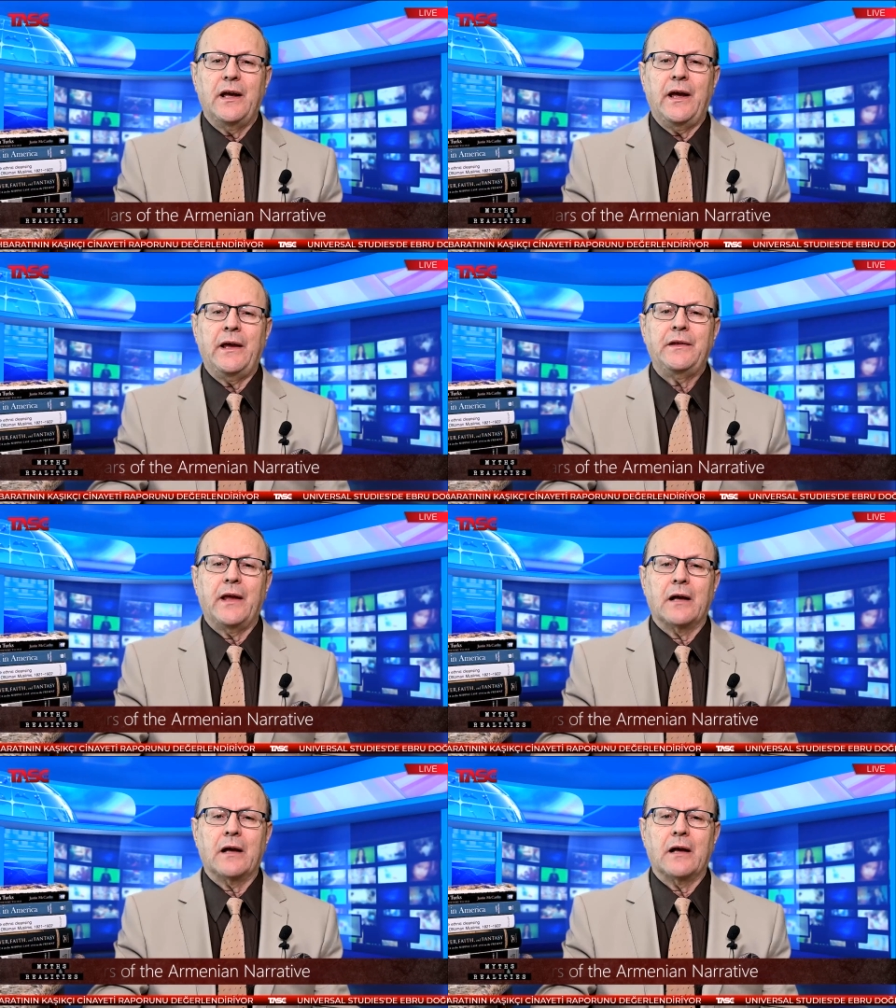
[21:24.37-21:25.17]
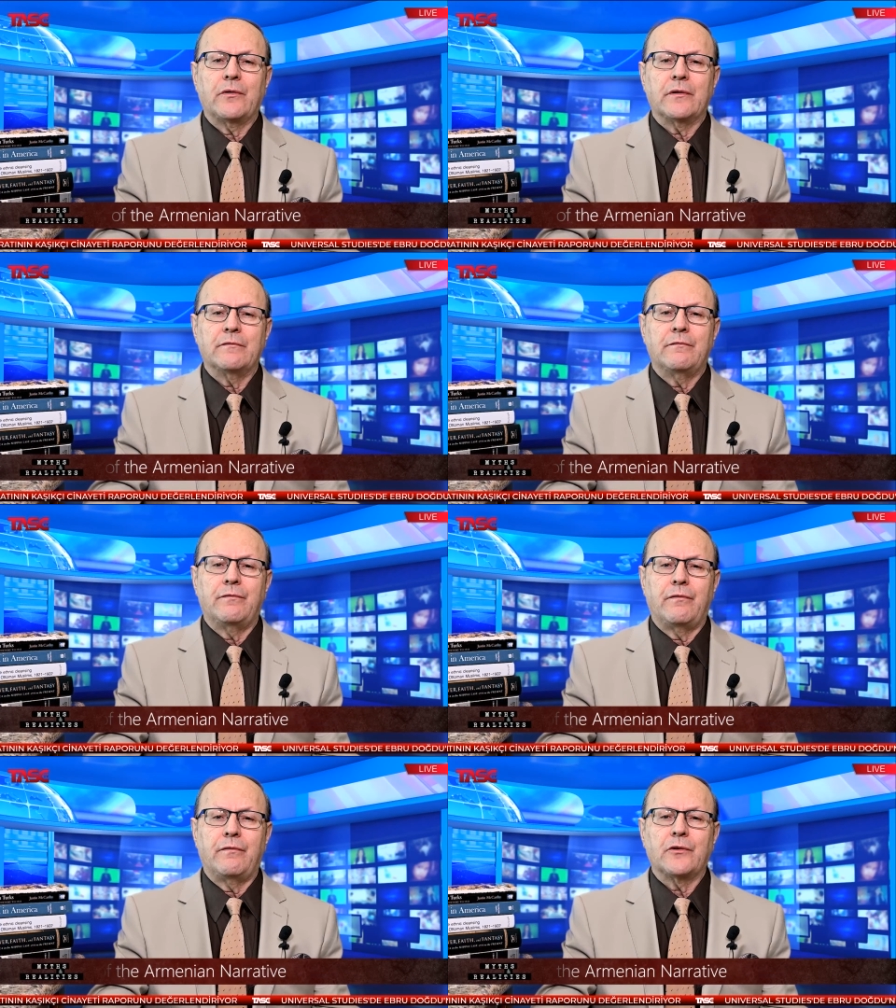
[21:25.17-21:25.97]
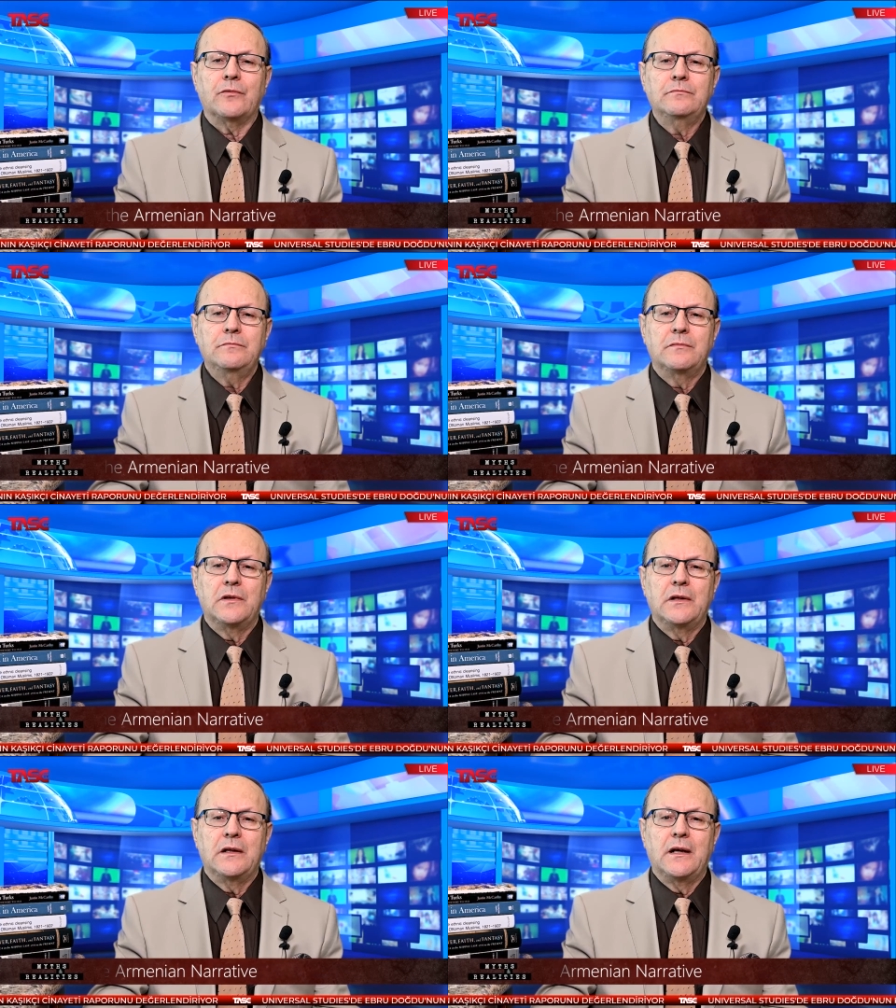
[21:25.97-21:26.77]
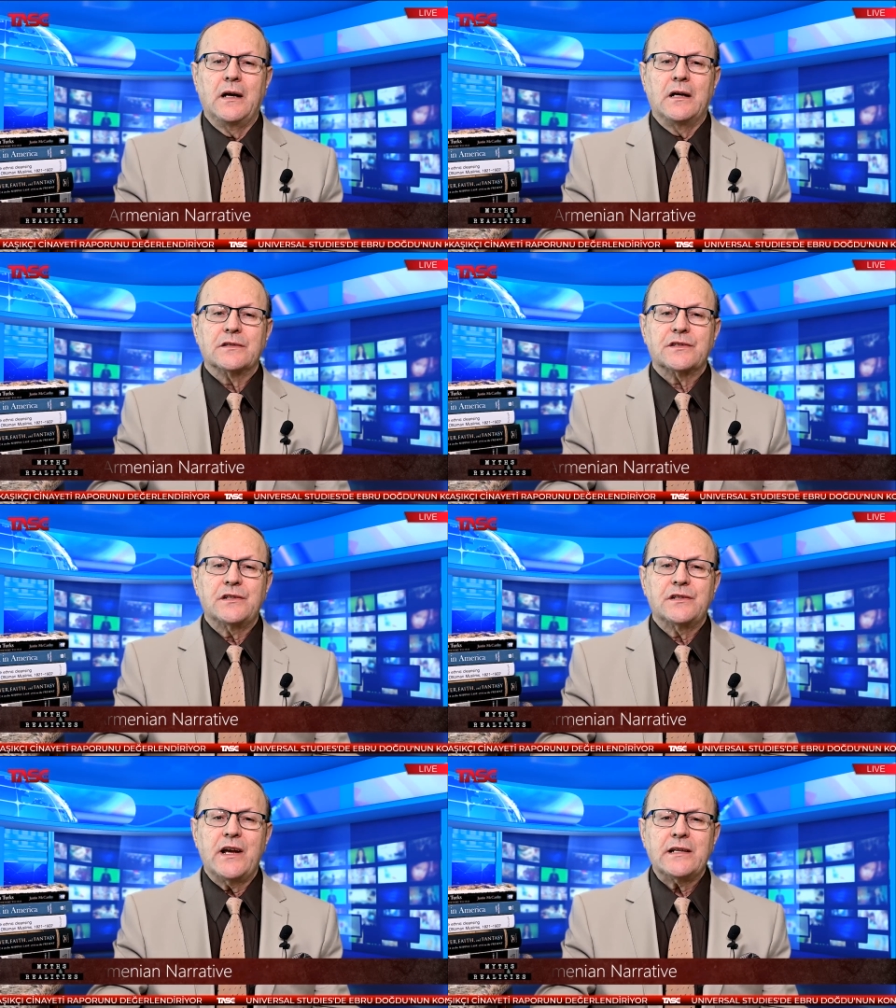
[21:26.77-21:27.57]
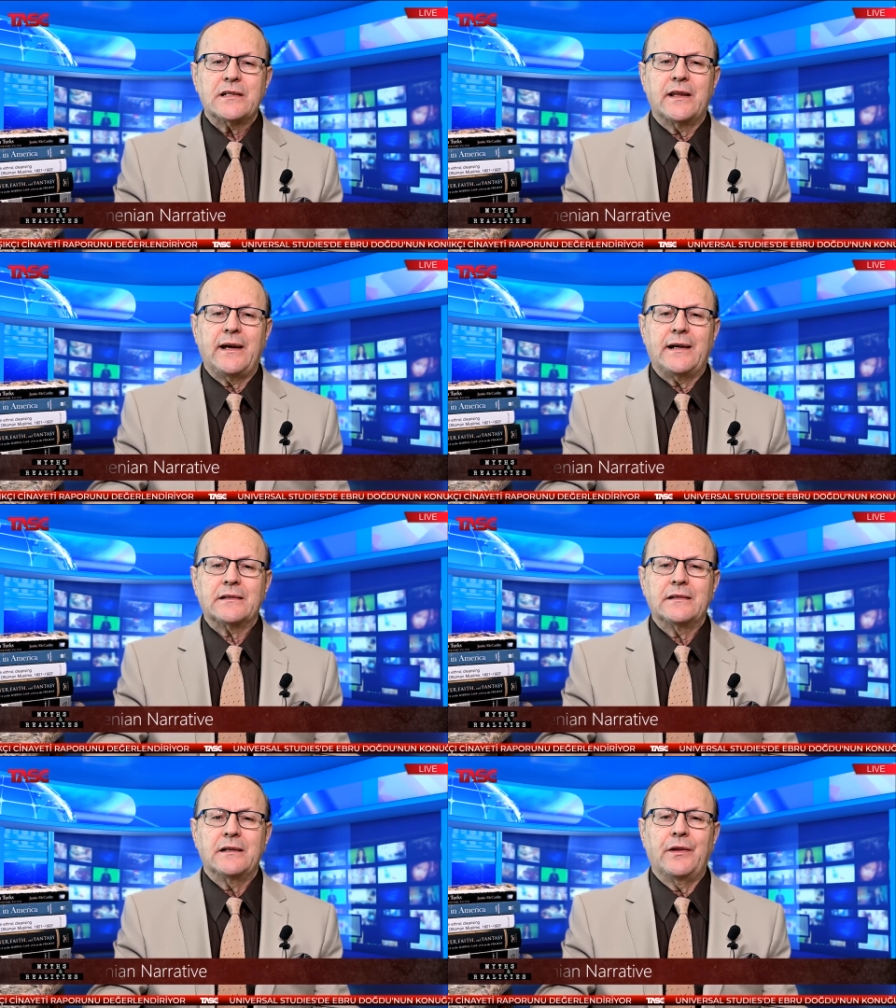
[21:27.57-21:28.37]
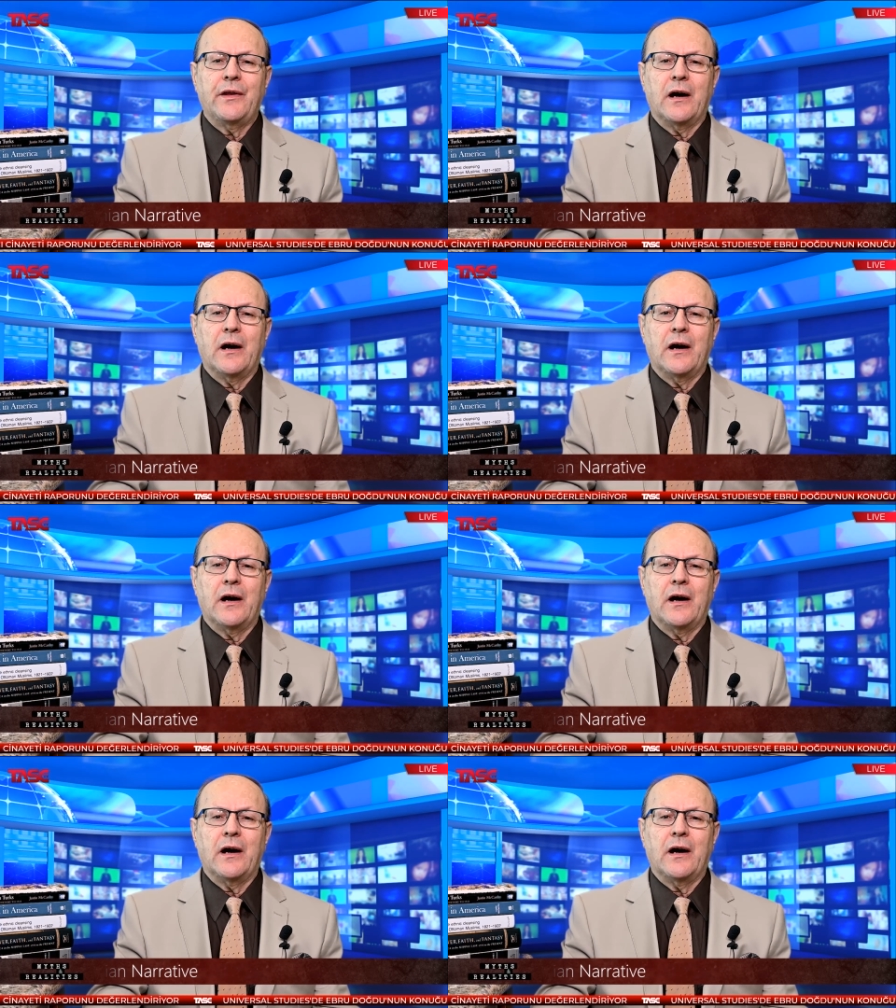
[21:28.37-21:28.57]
in the Andonian volume, suggest that the